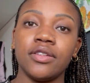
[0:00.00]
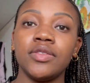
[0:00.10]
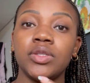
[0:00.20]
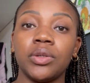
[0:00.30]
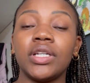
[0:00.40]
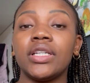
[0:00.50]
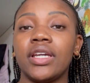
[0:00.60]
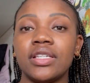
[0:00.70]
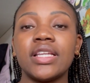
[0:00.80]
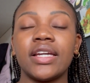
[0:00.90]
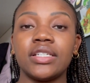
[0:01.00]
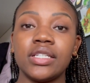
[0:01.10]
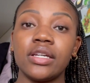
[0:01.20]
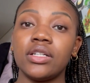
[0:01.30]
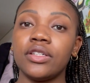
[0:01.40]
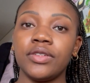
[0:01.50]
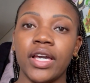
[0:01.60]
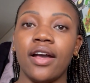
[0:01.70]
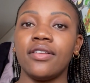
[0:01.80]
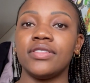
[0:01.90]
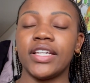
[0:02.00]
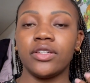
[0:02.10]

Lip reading: so it is ideal if you have like